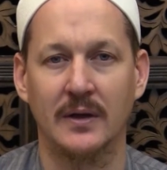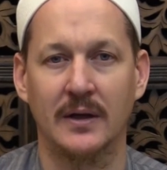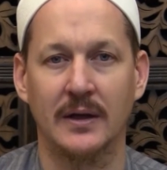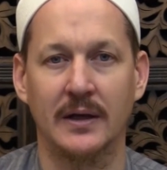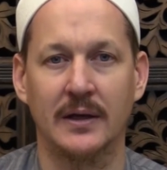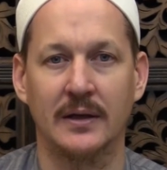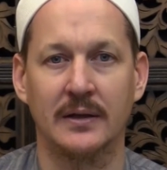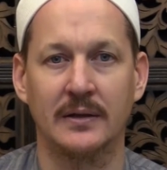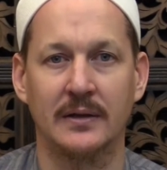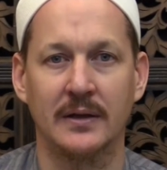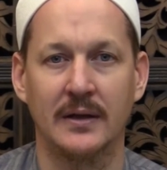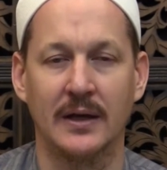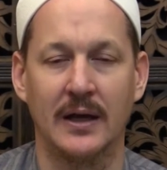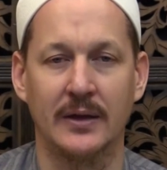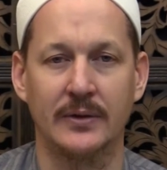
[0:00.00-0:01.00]
and
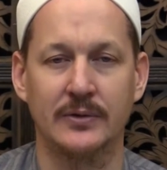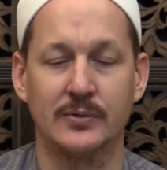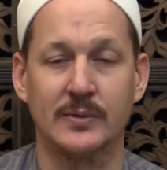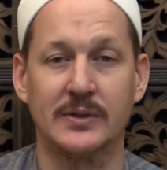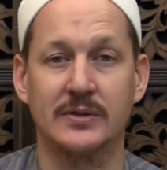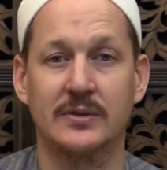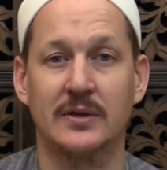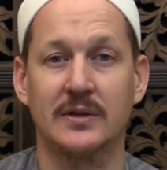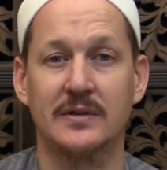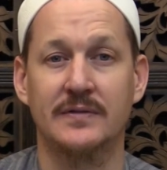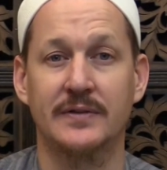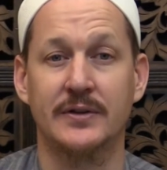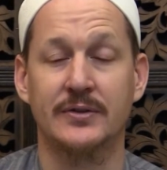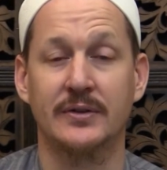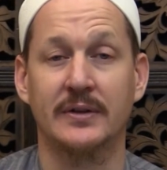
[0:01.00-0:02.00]
how there's what is called
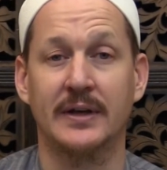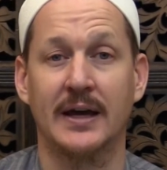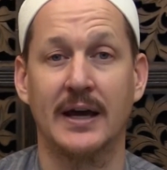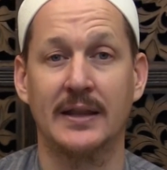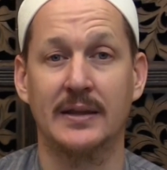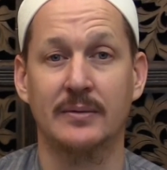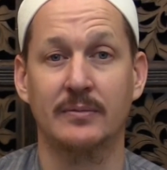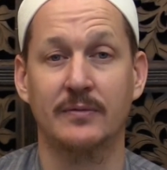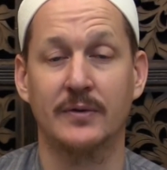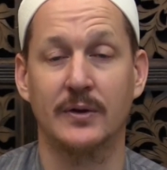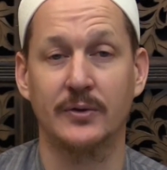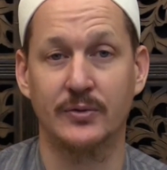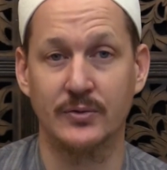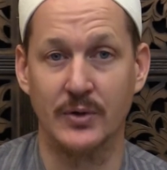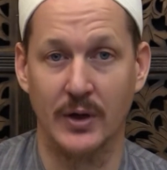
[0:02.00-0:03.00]
Fajr Kadhib,
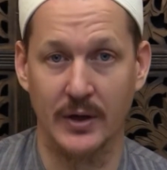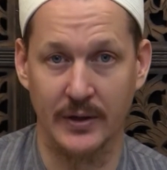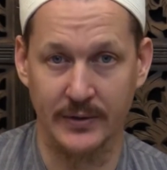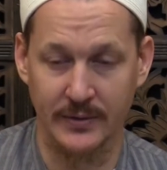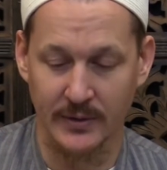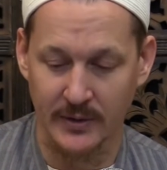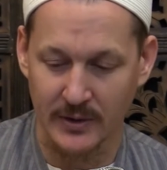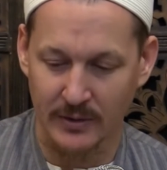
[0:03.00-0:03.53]
false dawn,